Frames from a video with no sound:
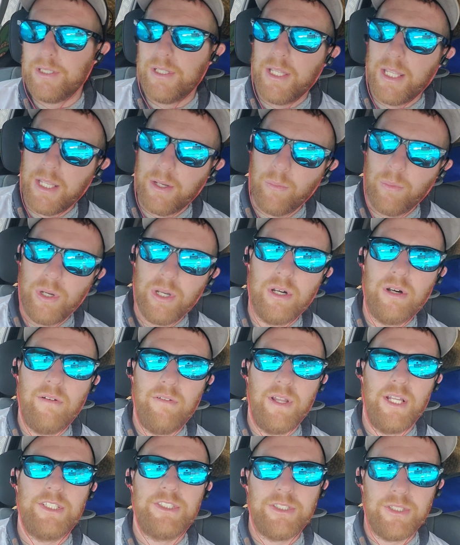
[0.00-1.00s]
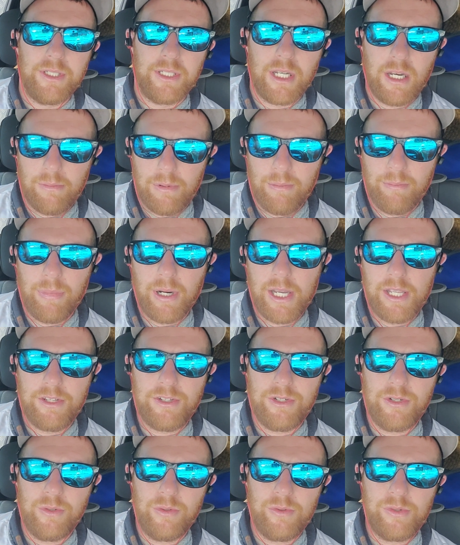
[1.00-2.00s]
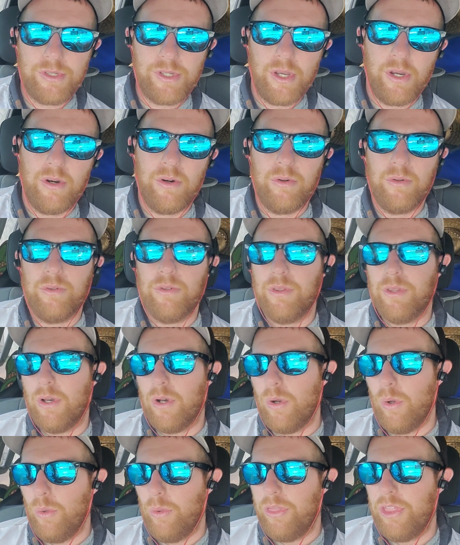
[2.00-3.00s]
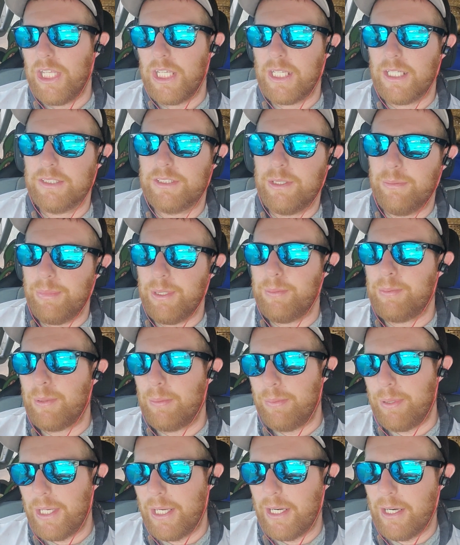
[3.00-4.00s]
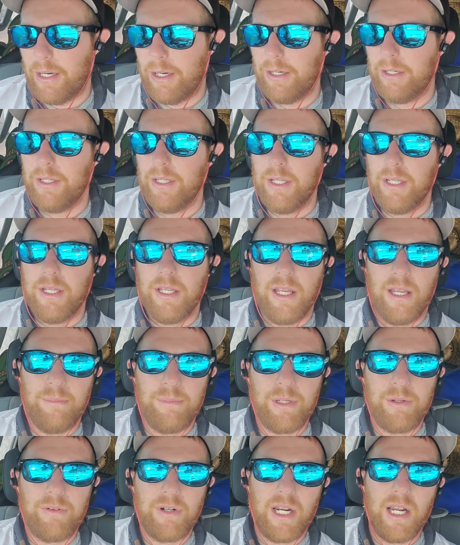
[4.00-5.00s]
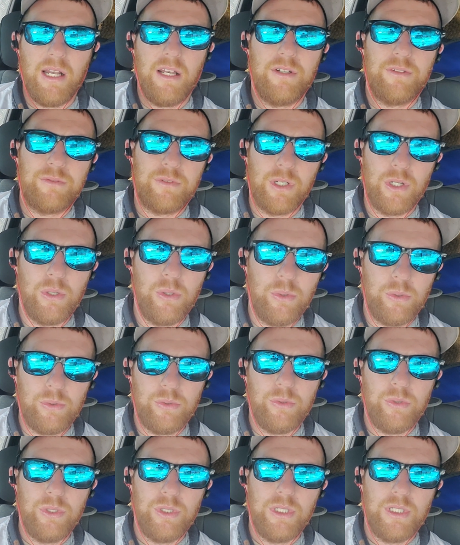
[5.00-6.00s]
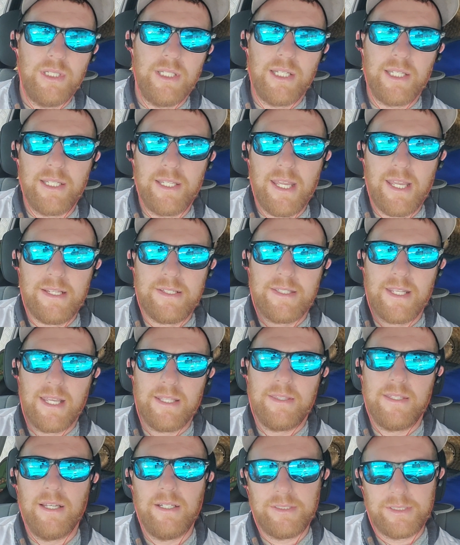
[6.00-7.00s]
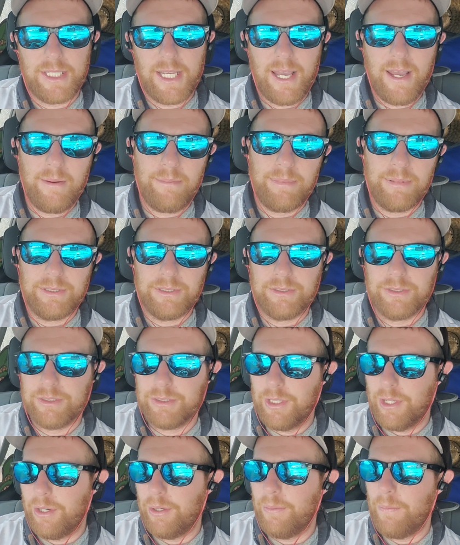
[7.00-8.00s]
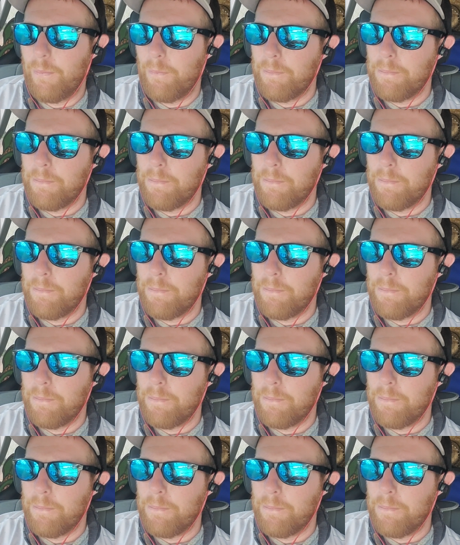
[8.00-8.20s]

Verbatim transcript: it will eventually come and bite you. So the whole thing is to be prepared and be ready to roll in case that does happen. So